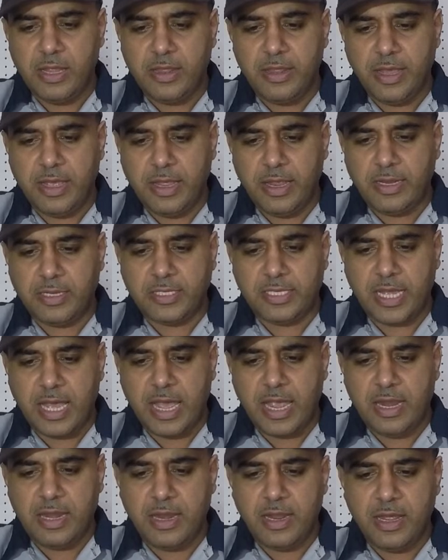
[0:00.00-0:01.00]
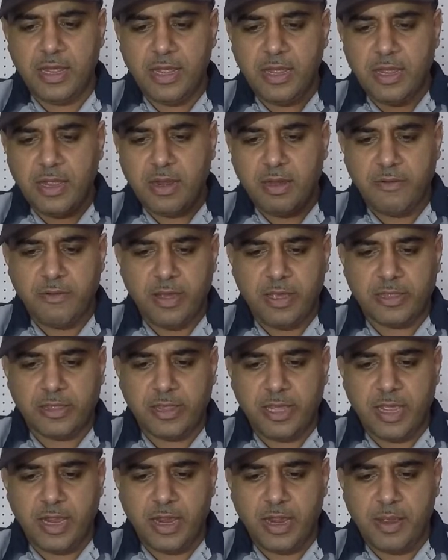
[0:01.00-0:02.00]
The inside right
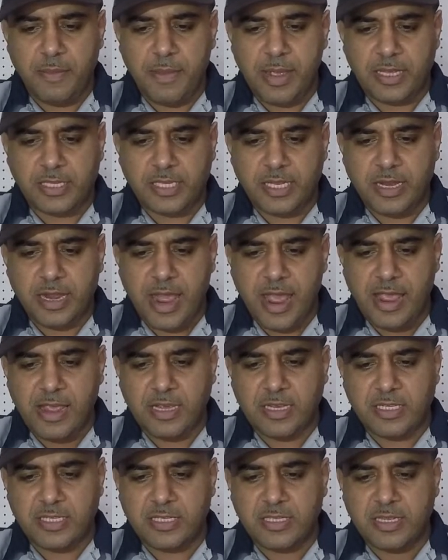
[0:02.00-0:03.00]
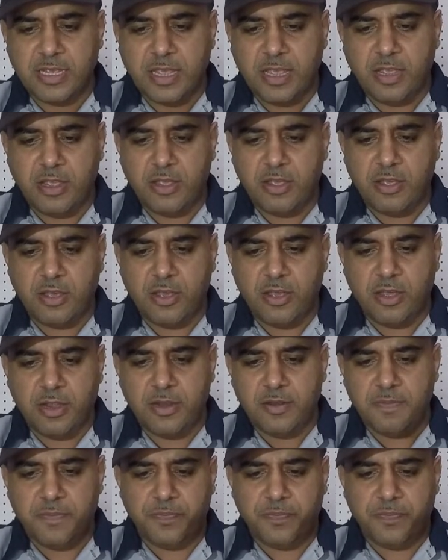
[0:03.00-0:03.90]
there, it makes it nice and good,